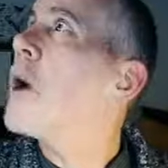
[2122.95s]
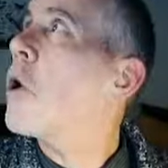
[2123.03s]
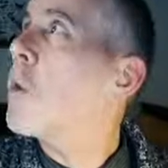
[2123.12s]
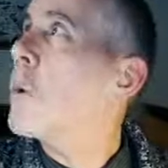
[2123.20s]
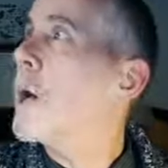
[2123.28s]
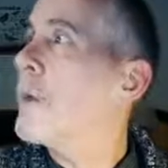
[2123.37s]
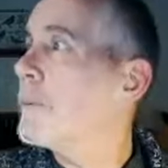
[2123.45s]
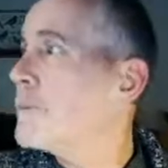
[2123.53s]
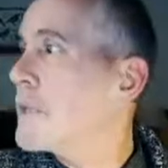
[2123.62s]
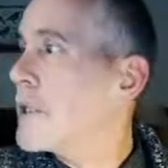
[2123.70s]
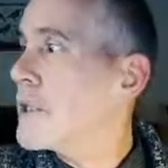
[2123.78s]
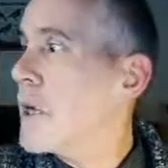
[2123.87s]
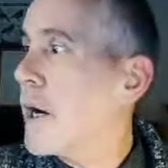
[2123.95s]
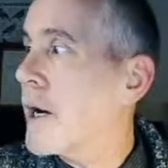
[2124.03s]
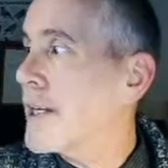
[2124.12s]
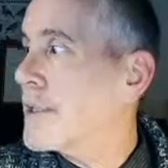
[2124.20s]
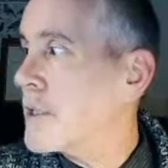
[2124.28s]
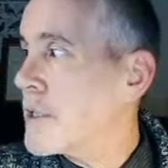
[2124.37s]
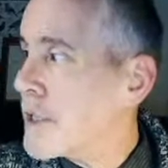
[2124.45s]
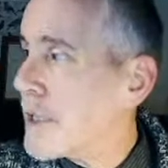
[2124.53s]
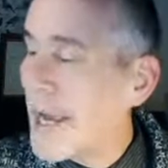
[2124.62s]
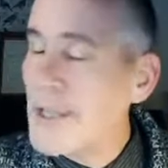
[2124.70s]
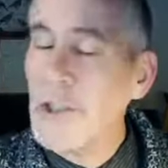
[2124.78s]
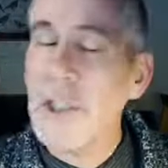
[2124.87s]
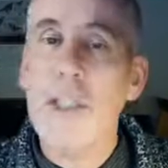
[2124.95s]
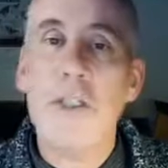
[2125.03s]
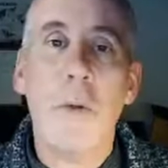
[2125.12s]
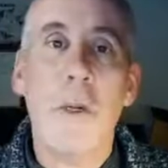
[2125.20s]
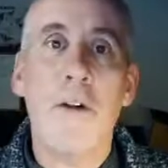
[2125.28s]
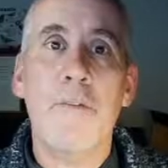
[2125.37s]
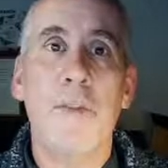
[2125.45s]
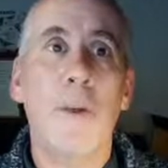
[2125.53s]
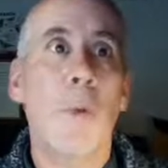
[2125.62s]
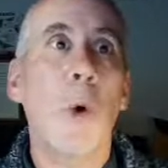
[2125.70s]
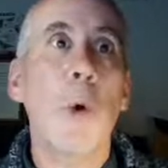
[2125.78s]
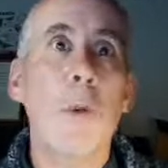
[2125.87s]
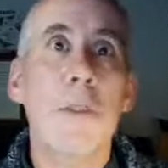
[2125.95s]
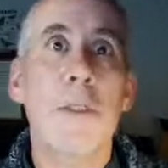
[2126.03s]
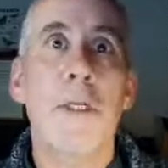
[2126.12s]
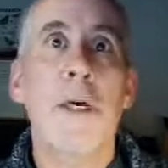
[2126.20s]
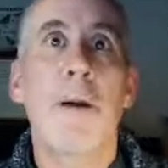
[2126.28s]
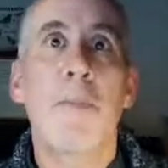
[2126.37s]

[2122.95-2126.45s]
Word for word: all and designs and sketches all over the walls.